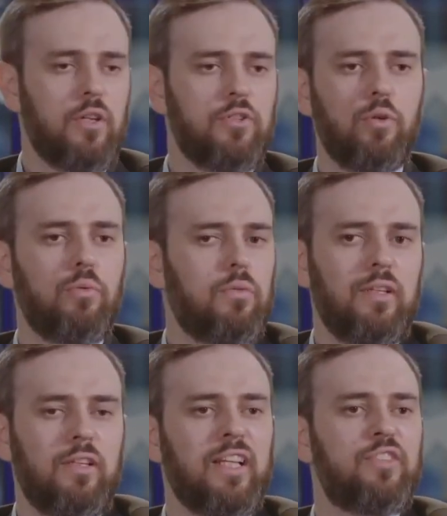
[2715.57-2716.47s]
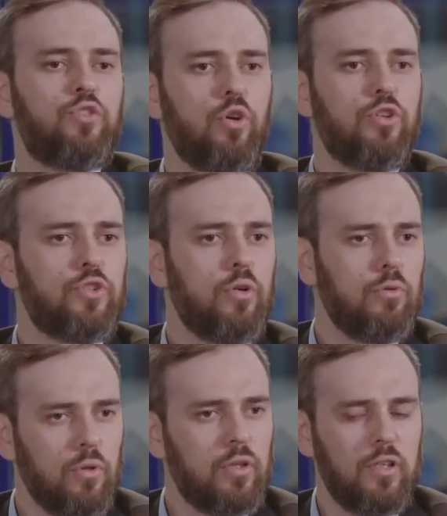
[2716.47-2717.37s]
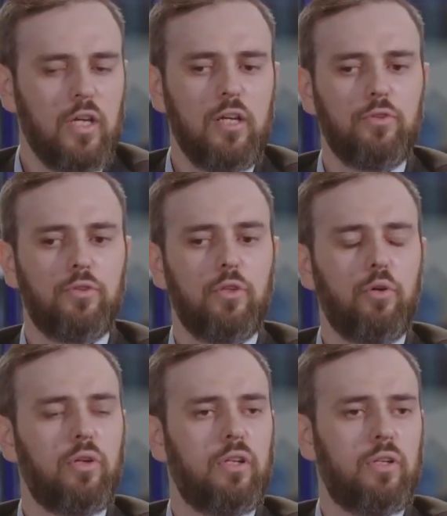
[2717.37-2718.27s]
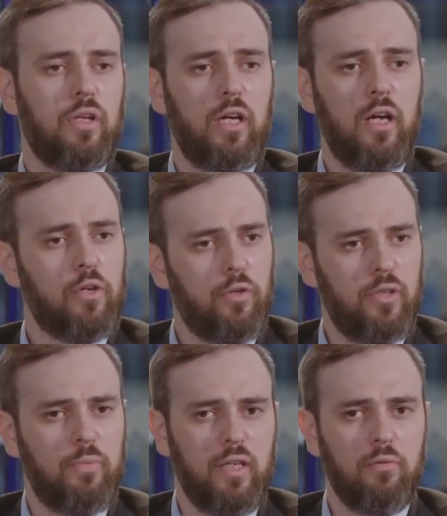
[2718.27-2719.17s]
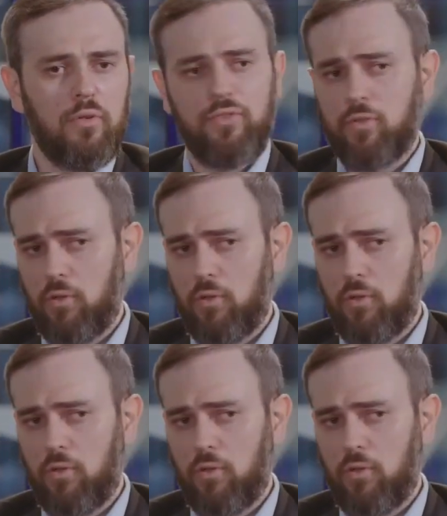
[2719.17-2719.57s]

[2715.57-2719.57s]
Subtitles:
So let's also look to the local economy with